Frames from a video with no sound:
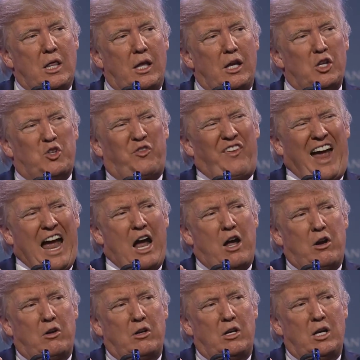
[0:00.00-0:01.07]
is
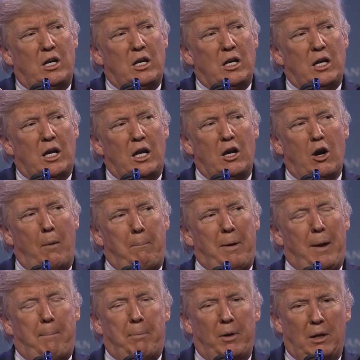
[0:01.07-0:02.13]
found in our
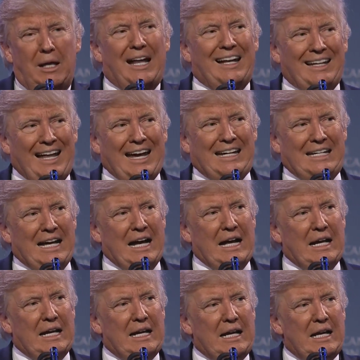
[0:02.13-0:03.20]
people like
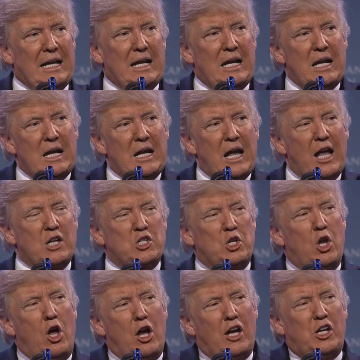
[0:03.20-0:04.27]
Don. As
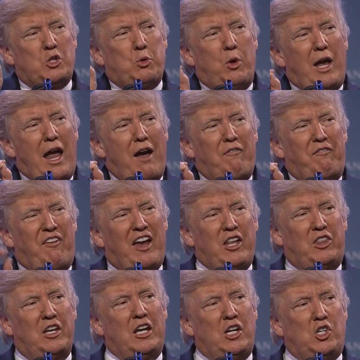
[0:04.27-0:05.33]
long as we have
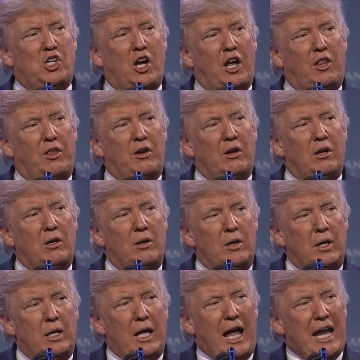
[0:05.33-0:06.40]
faith in each other
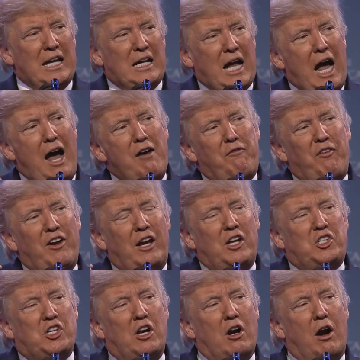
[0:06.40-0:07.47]
and
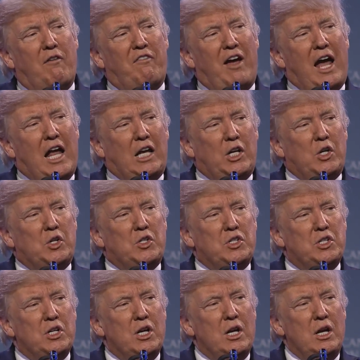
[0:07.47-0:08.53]
confidence in our
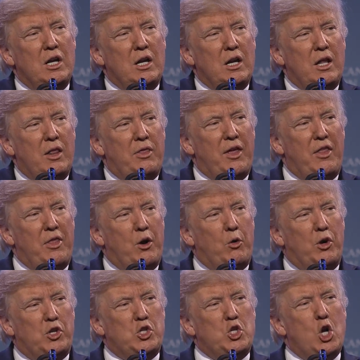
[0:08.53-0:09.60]
values, then there
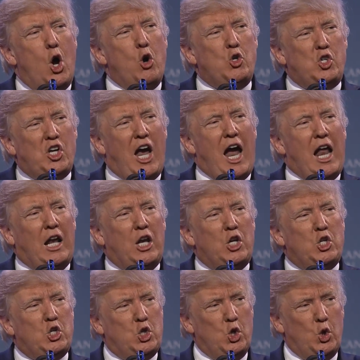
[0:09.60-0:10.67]
is no
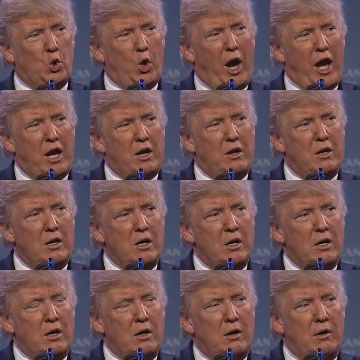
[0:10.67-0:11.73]
challenge too great
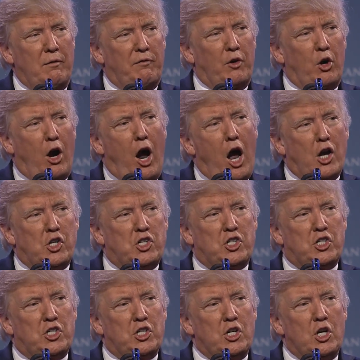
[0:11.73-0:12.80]
for
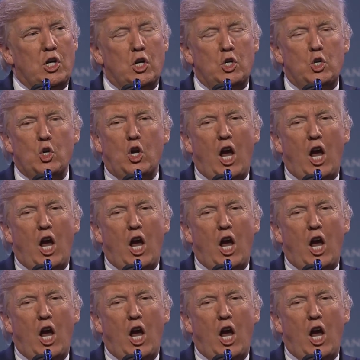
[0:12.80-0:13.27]
us to